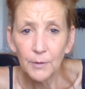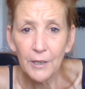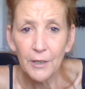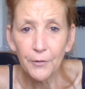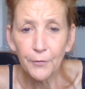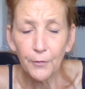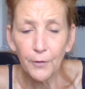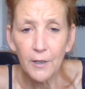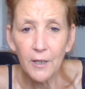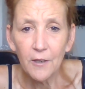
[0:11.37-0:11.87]

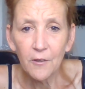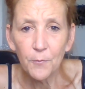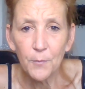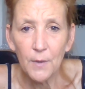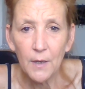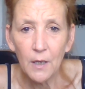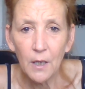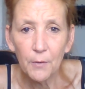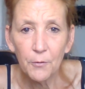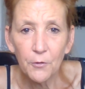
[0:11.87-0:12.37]
please forgive
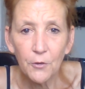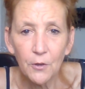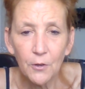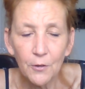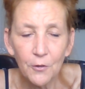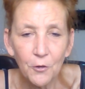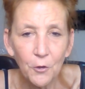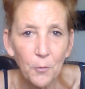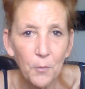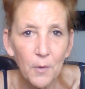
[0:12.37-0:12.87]
me. I was
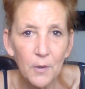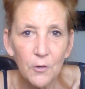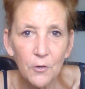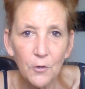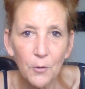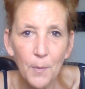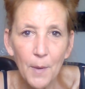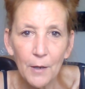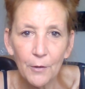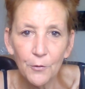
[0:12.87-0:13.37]
so
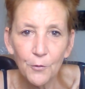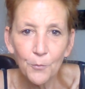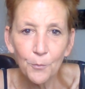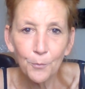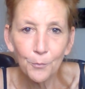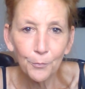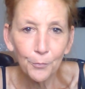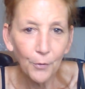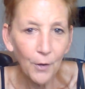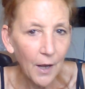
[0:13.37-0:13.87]
much about
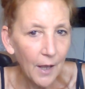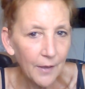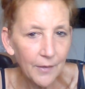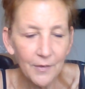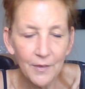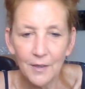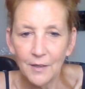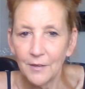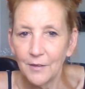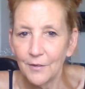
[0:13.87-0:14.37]
breath
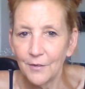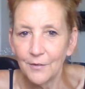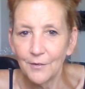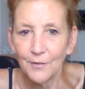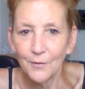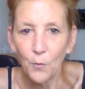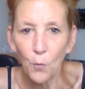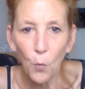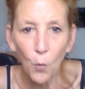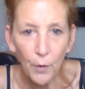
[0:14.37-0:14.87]

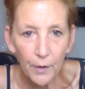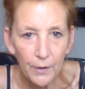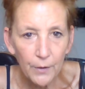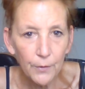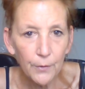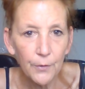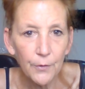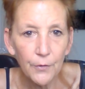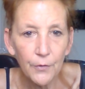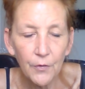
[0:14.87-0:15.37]
and
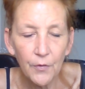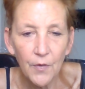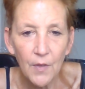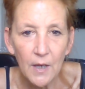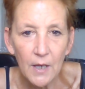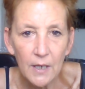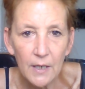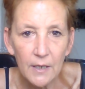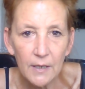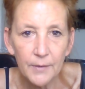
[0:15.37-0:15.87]
oils
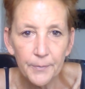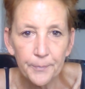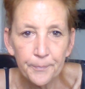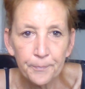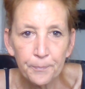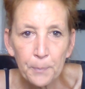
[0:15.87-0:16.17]
that